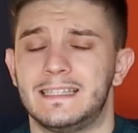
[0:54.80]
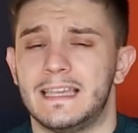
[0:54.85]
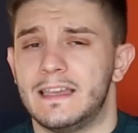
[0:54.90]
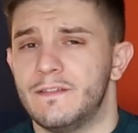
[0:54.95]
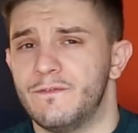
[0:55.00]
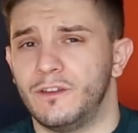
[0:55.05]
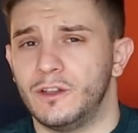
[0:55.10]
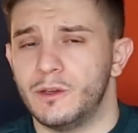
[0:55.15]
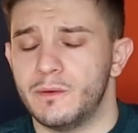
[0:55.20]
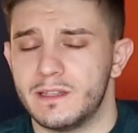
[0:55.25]

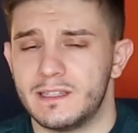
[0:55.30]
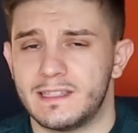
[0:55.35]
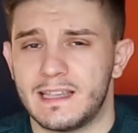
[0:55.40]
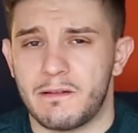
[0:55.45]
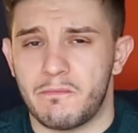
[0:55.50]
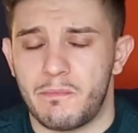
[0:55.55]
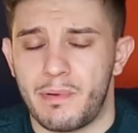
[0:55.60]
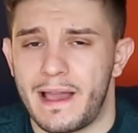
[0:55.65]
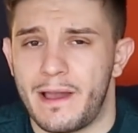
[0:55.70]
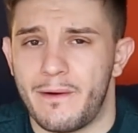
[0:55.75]
influence
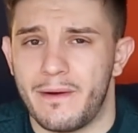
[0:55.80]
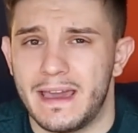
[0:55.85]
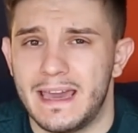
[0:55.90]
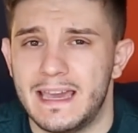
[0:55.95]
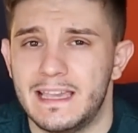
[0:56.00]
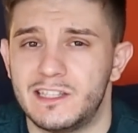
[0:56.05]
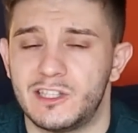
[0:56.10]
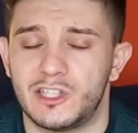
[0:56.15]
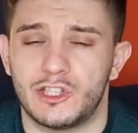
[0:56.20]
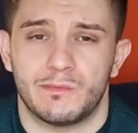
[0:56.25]
and power
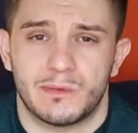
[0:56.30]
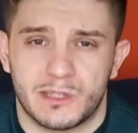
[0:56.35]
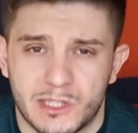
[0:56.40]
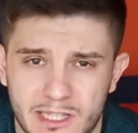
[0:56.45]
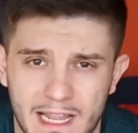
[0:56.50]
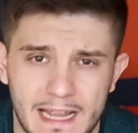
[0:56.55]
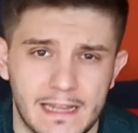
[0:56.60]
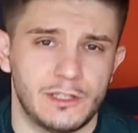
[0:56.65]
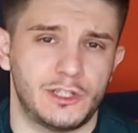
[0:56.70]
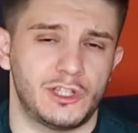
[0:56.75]
is
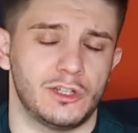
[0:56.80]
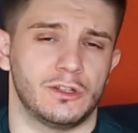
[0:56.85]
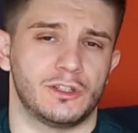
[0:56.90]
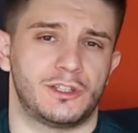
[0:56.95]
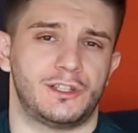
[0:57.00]
substantial